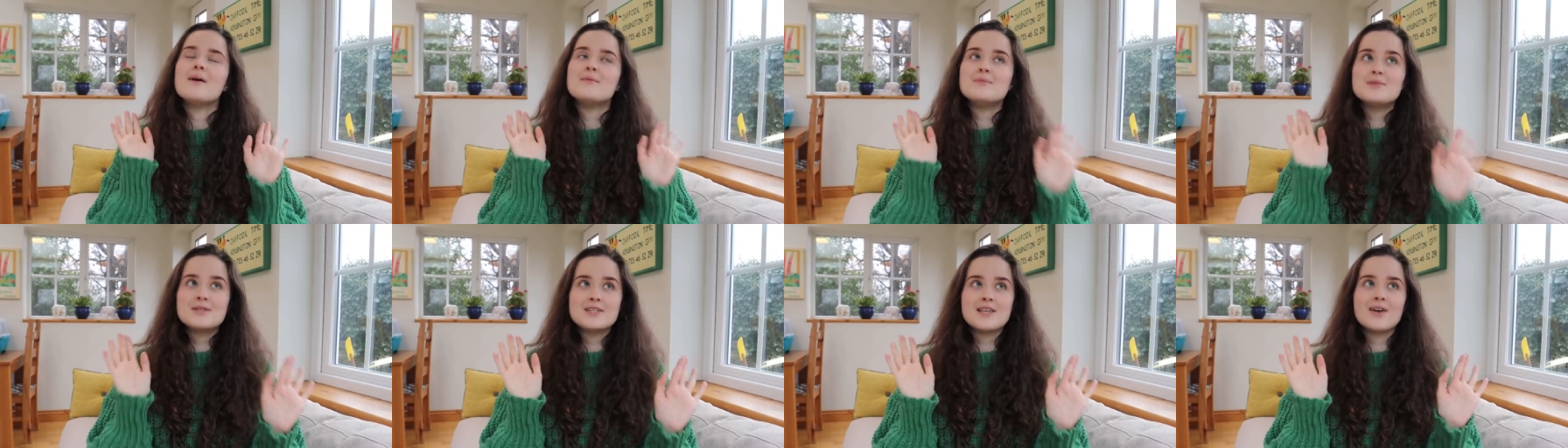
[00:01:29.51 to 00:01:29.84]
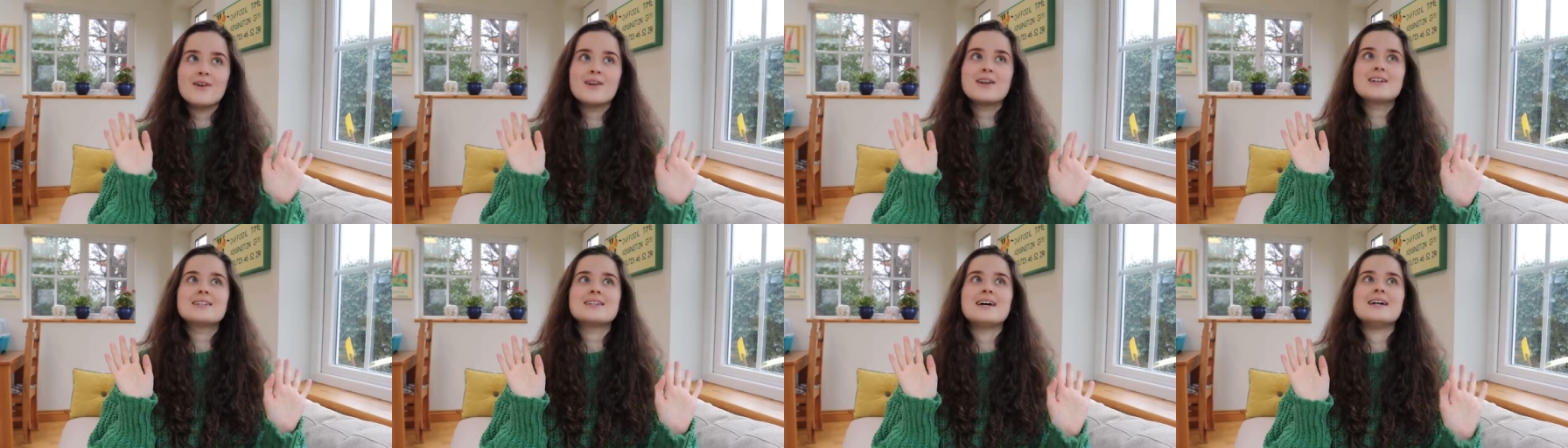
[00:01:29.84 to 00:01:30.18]
I'm so
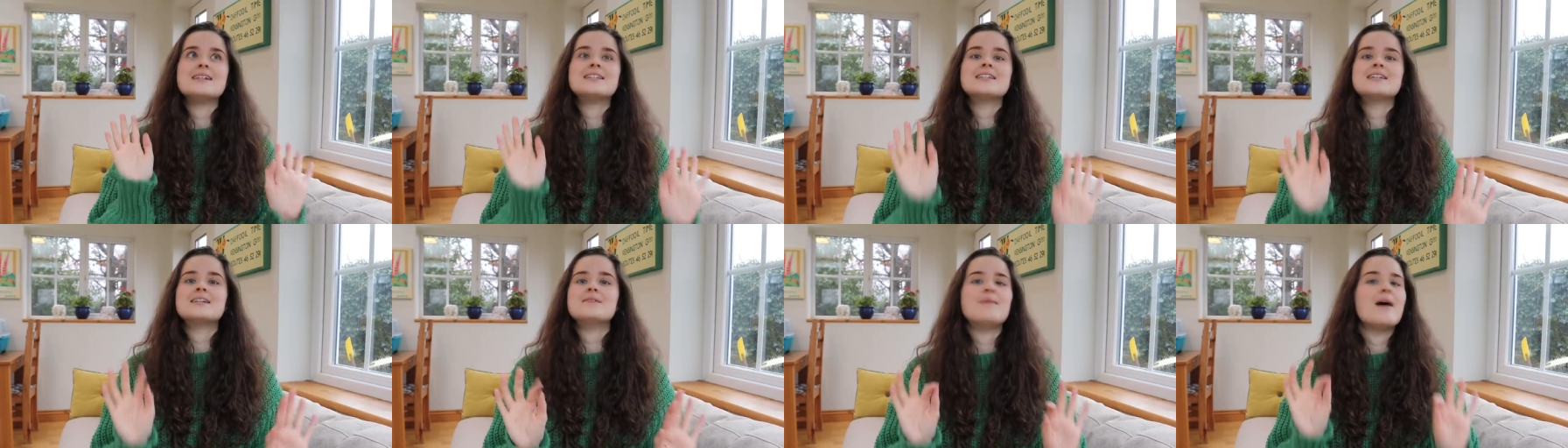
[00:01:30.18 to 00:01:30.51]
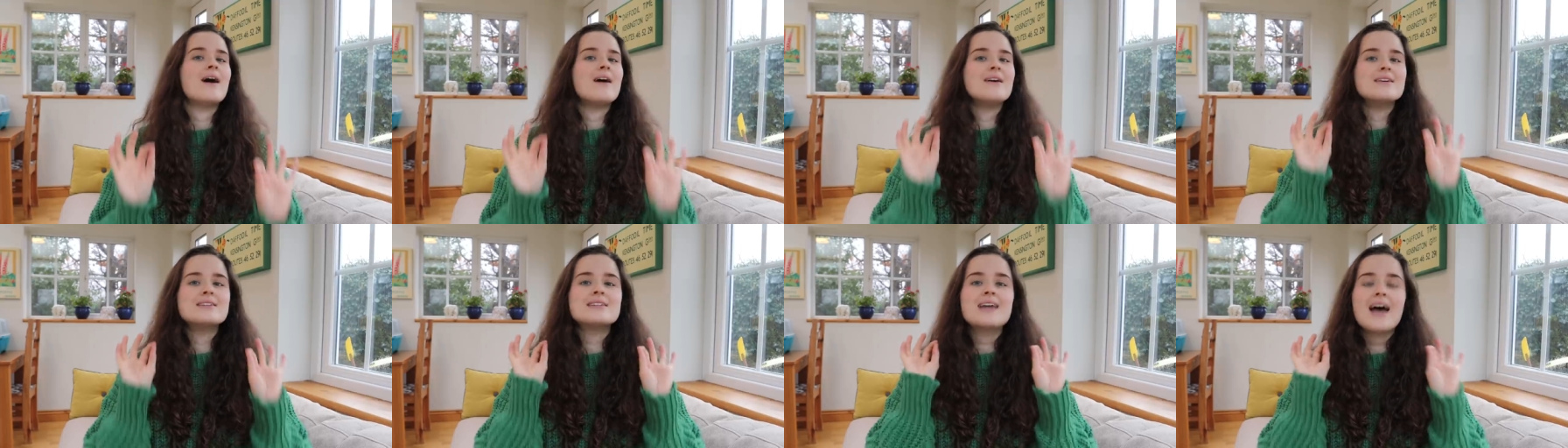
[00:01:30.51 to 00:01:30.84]
excited
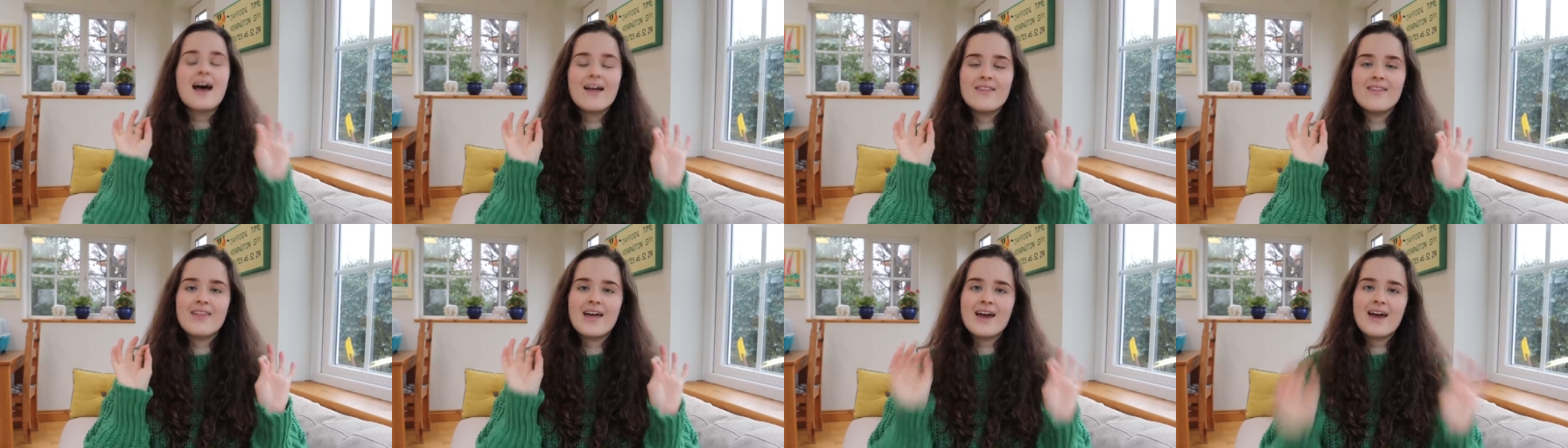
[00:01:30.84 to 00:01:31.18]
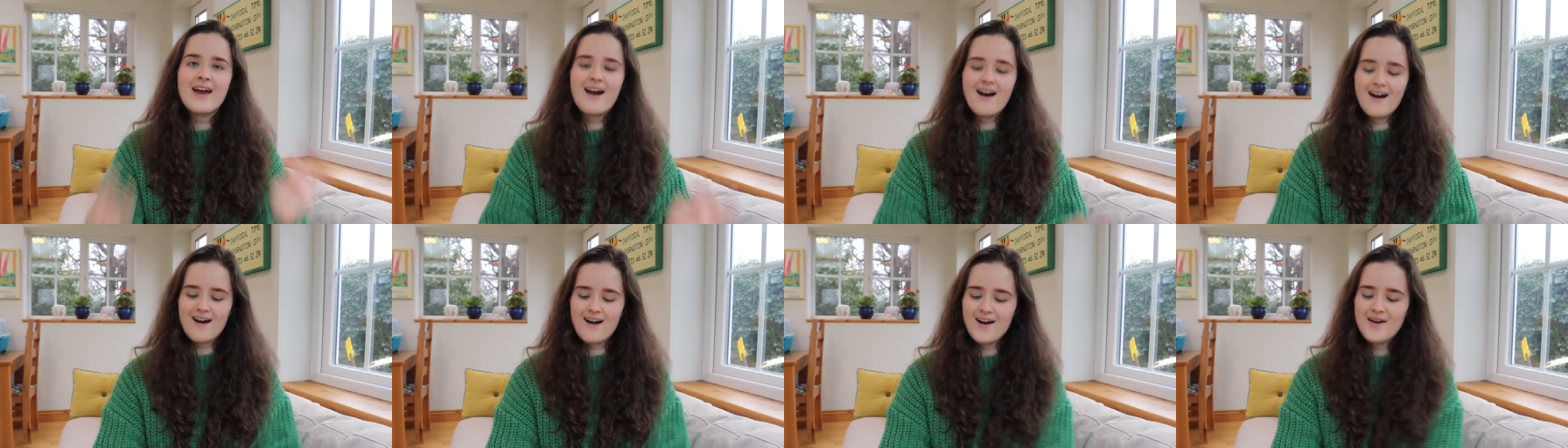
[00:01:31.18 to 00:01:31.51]
about, and they
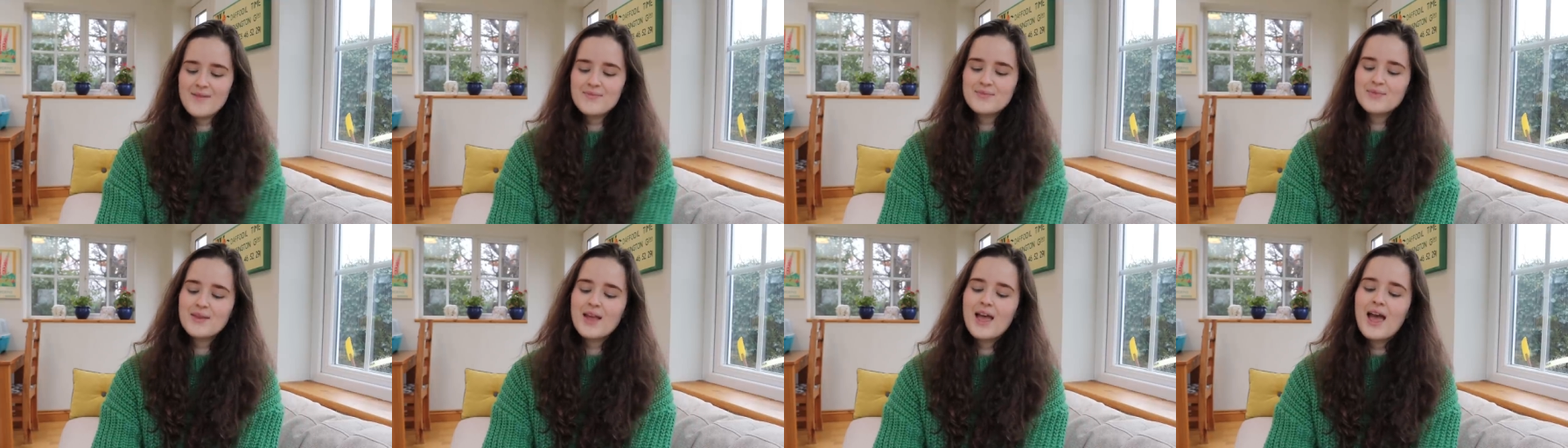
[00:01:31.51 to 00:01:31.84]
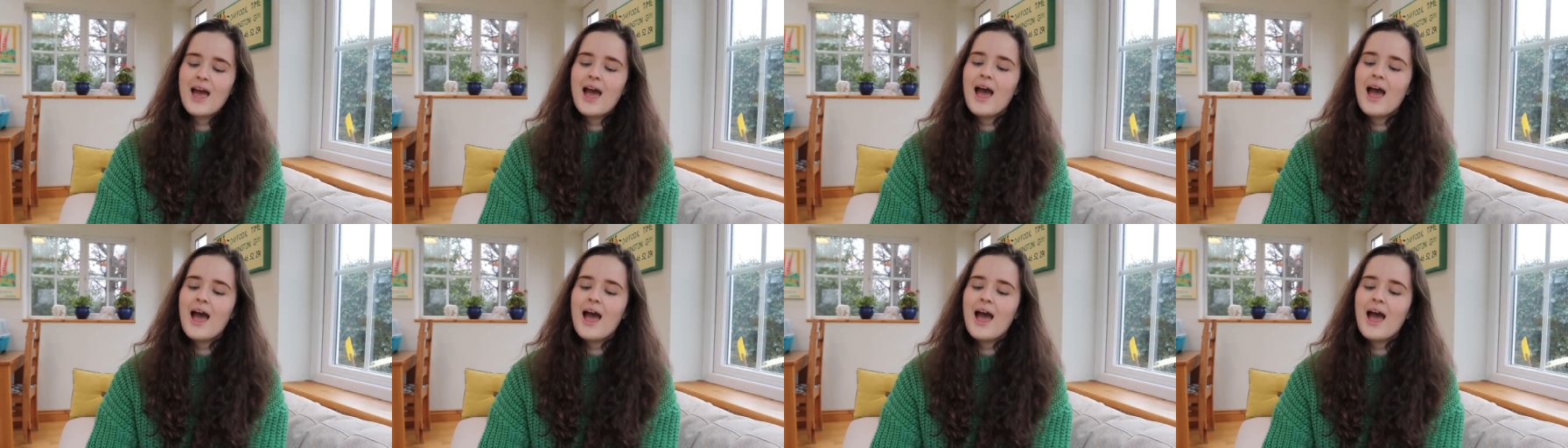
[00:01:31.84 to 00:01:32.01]
are